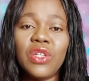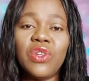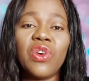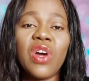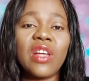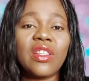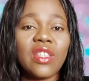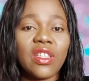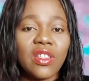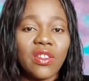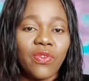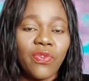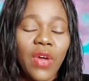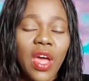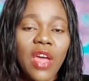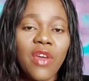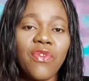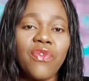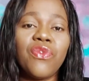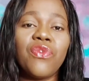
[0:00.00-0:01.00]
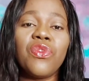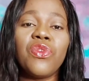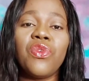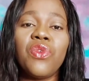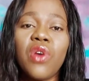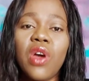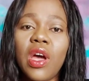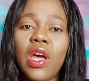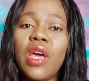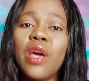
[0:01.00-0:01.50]
You are 35,
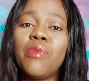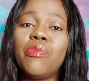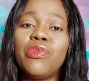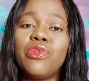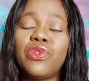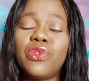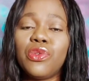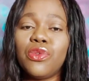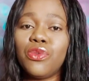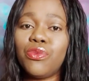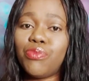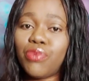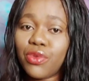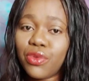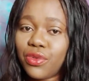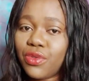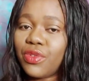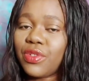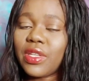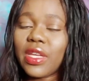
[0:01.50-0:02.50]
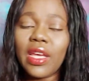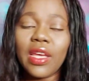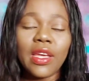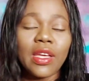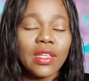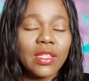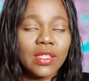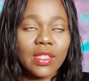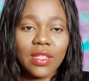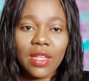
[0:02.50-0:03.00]
you are able to produce eggs.